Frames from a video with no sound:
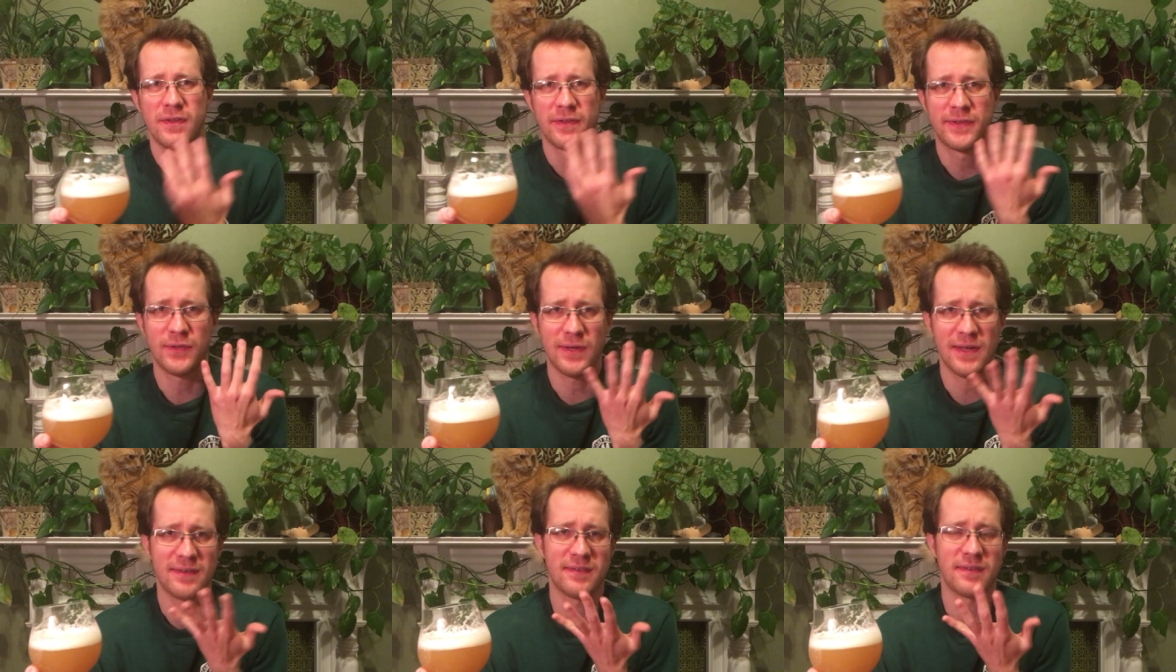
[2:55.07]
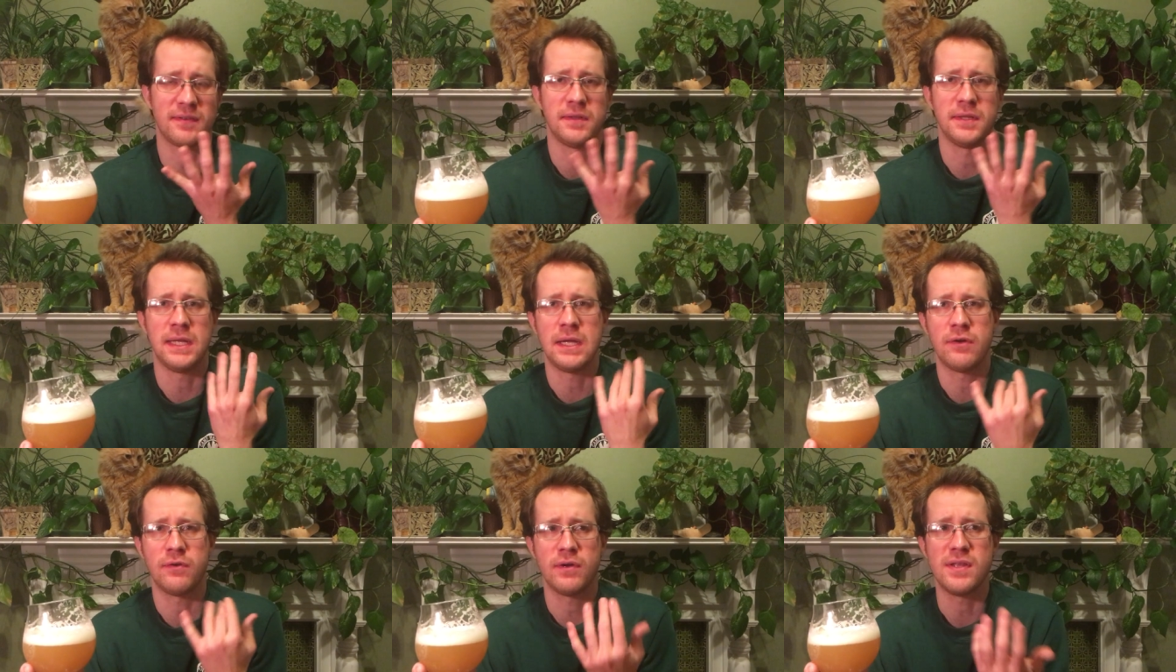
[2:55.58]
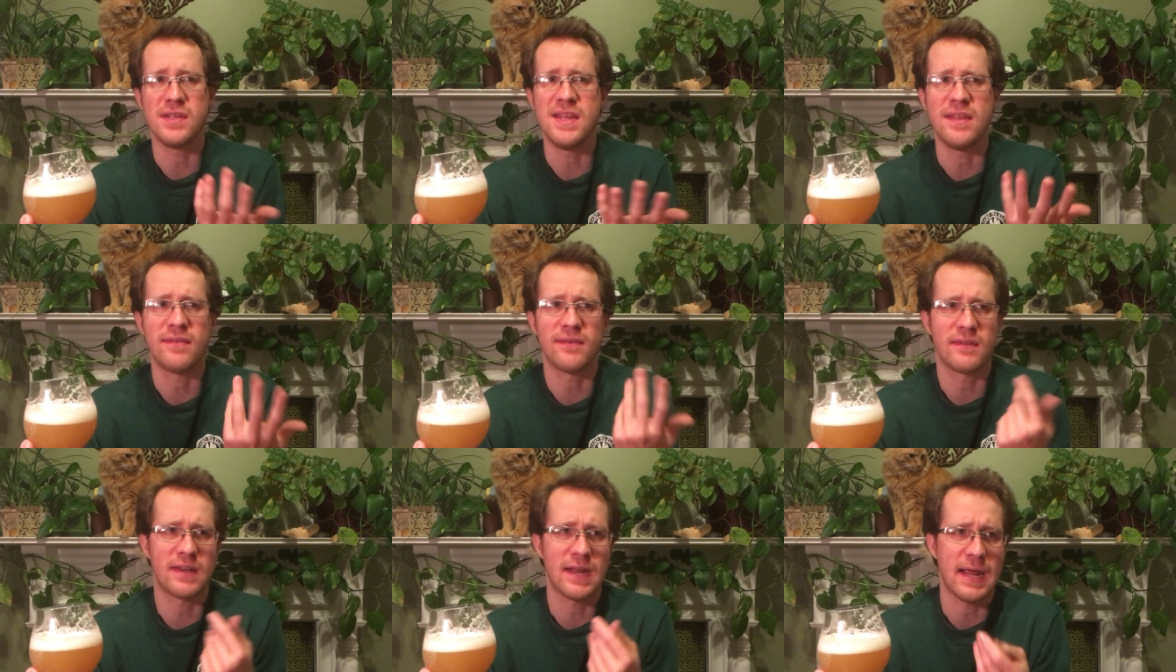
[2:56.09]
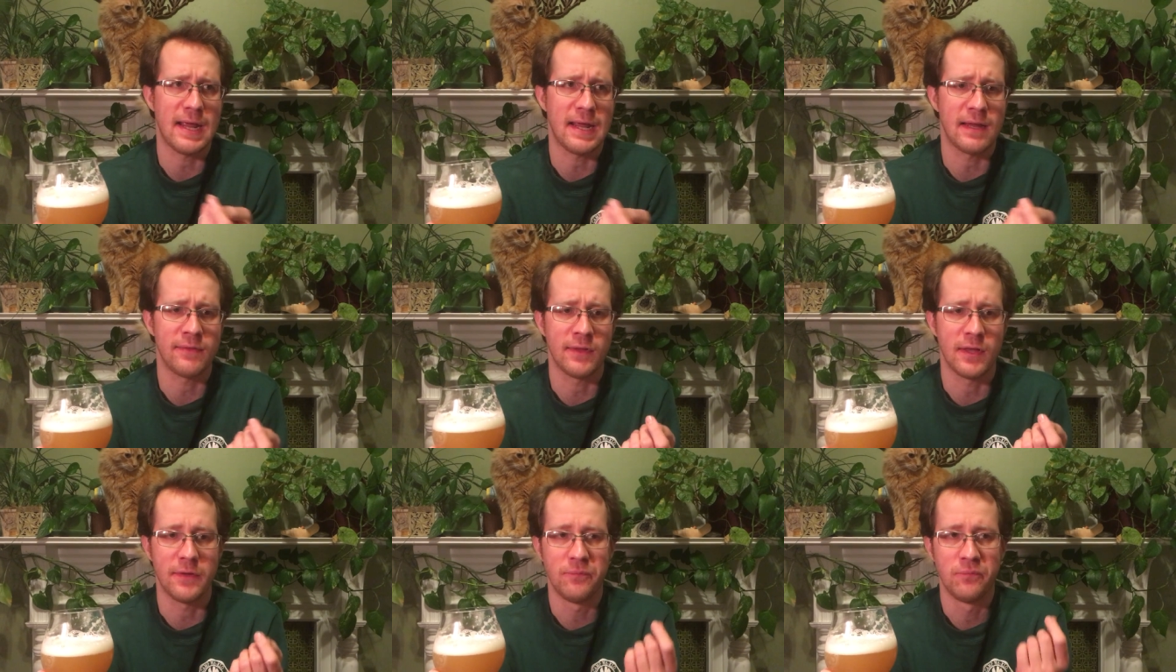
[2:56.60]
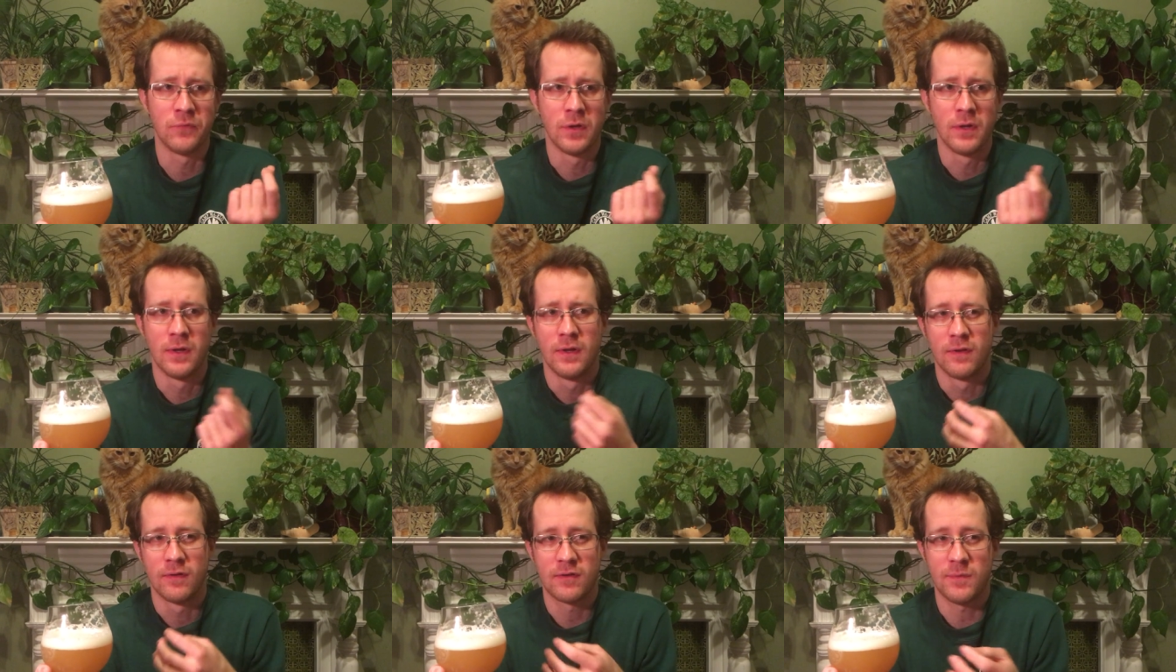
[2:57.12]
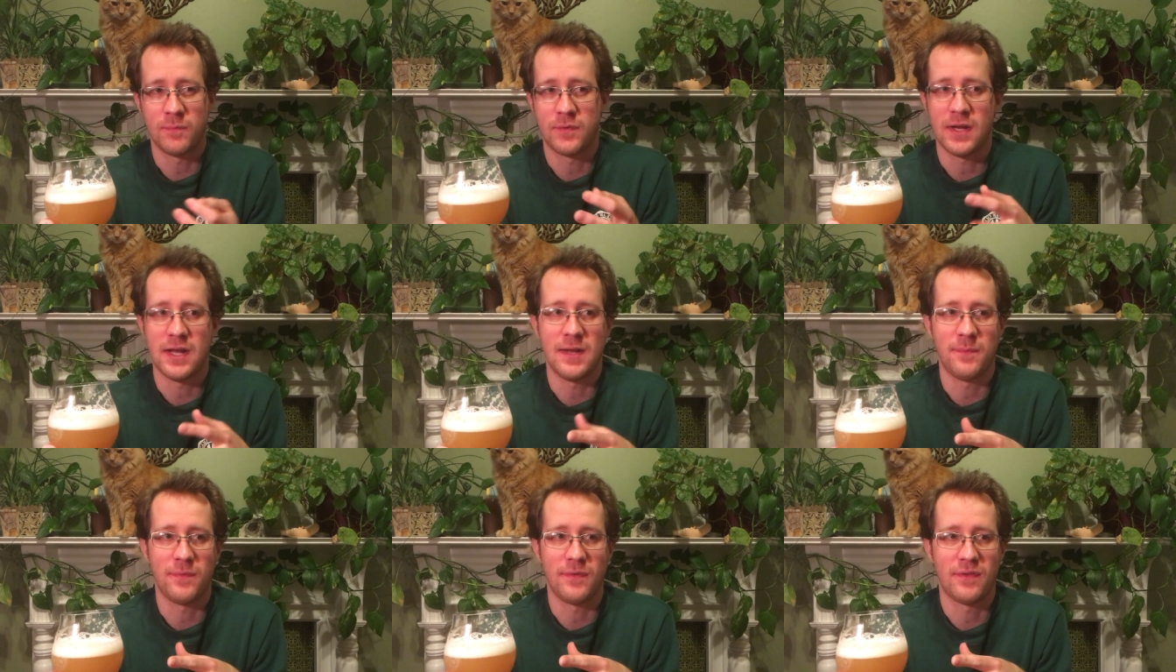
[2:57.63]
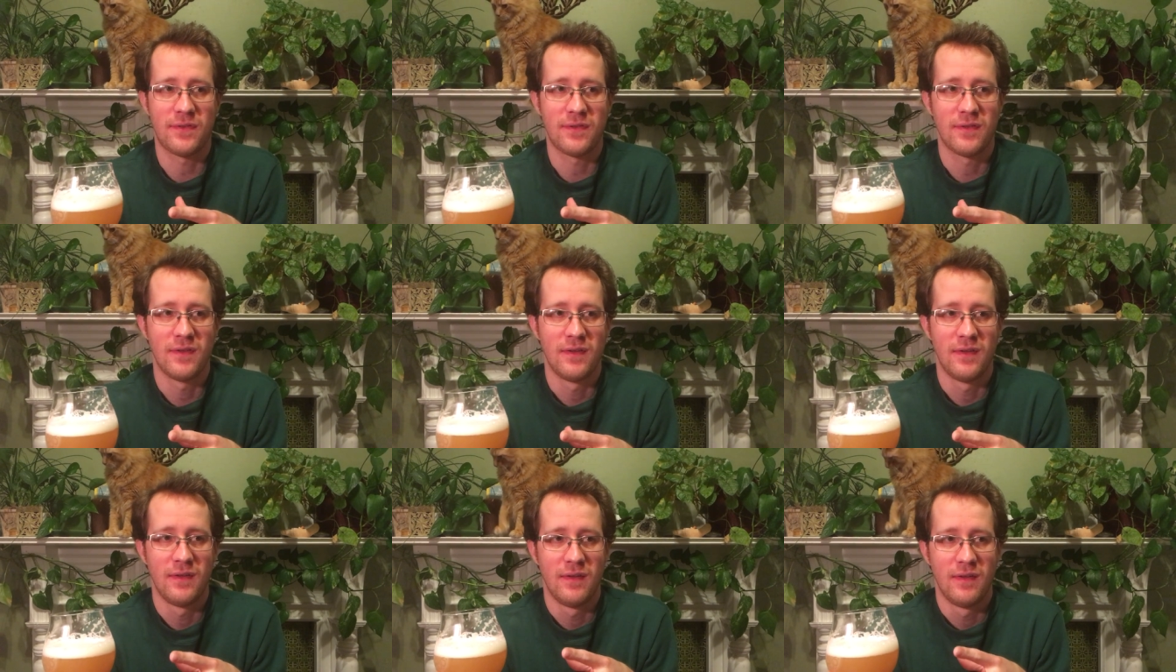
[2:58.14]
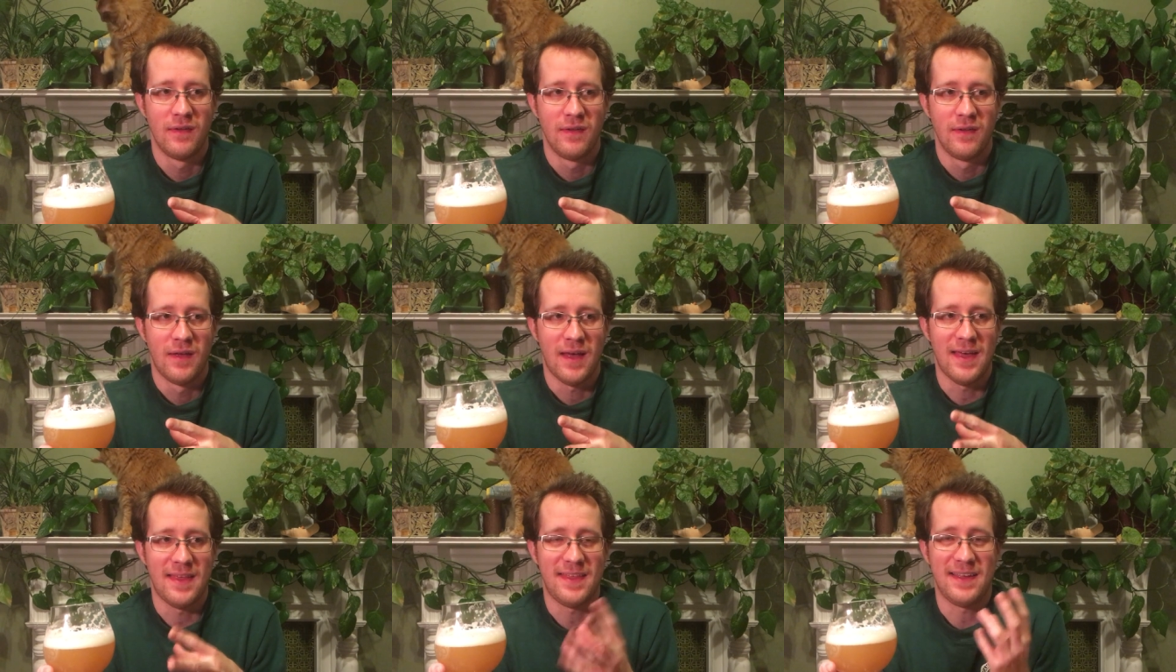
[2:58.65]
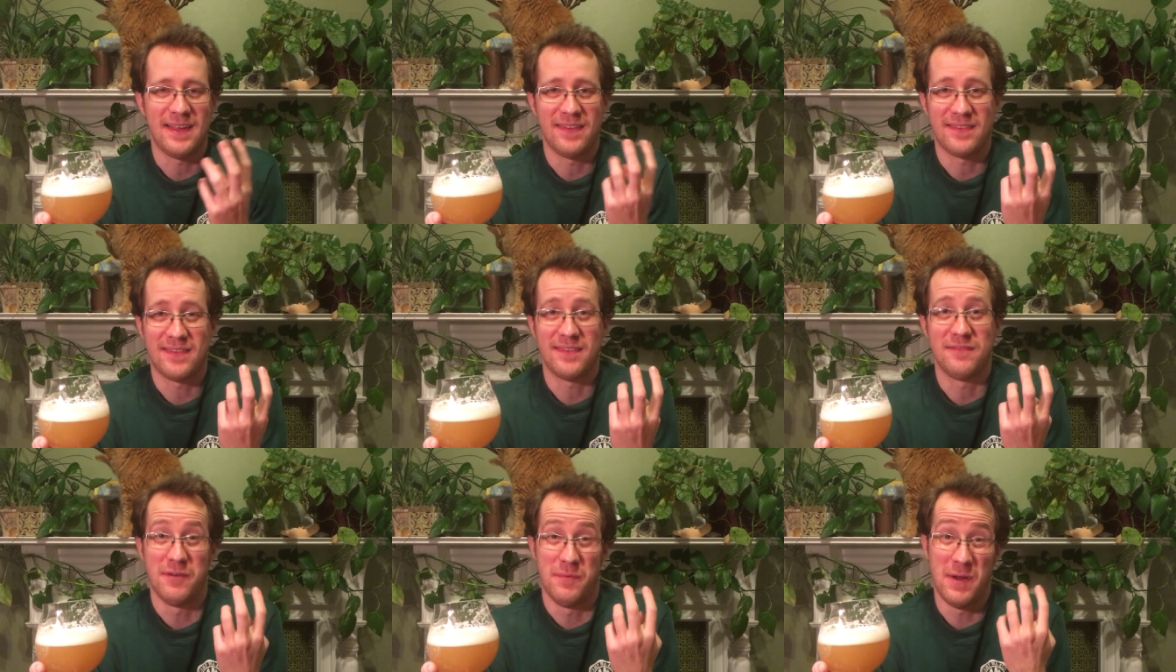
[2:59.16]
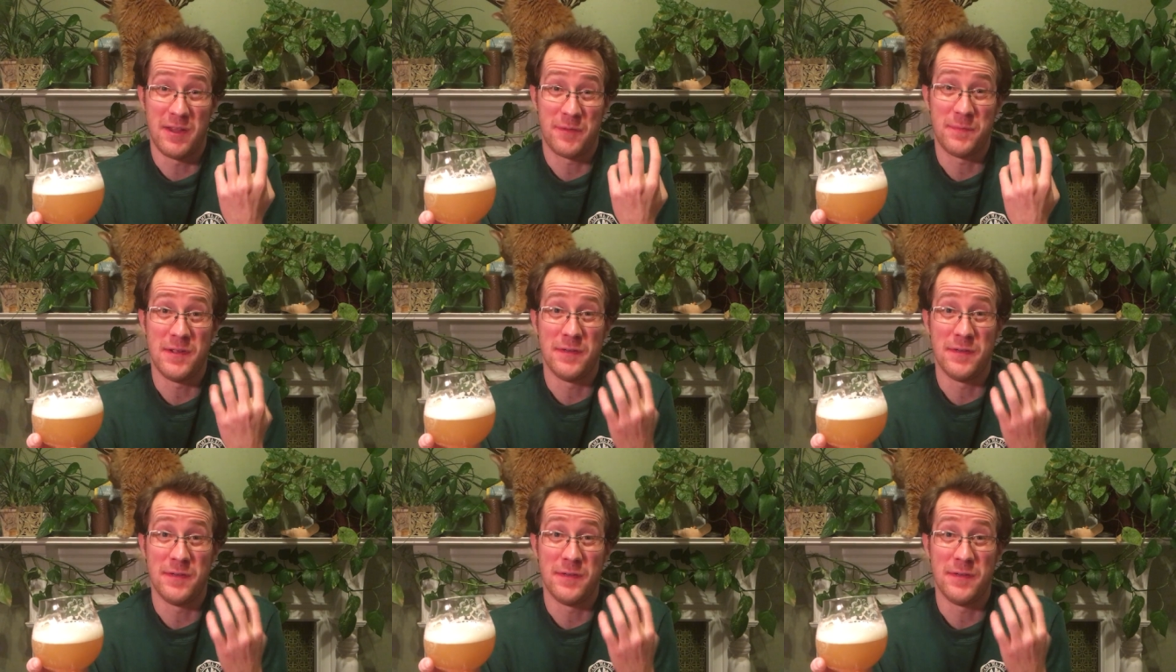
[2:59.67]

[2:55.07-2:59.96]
Still has this lingering yeast tang that sometimes I think it reminds